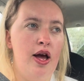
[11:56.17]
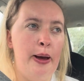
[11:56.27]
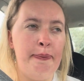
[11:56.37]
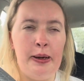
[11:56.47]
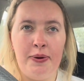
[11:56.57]

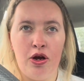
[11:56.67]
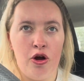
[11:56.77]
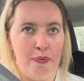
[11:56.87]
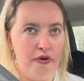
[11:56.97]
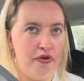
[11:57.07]
and maybe a
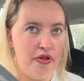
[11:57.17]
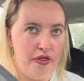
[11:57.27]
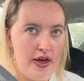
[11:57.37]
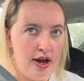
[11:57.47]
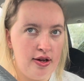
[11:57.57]
couple of other
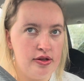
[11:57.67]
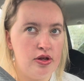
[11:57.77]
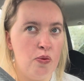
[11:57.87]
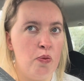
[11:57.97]
things.